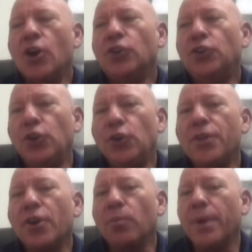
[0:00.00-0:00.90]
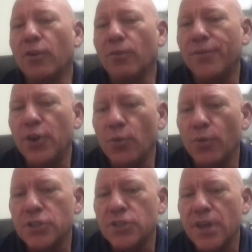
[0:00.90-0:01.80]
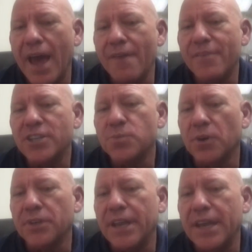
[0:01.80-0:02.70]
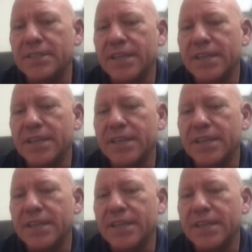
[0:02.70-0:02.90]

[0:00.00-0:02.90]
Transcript: do their peer reviewers have expertise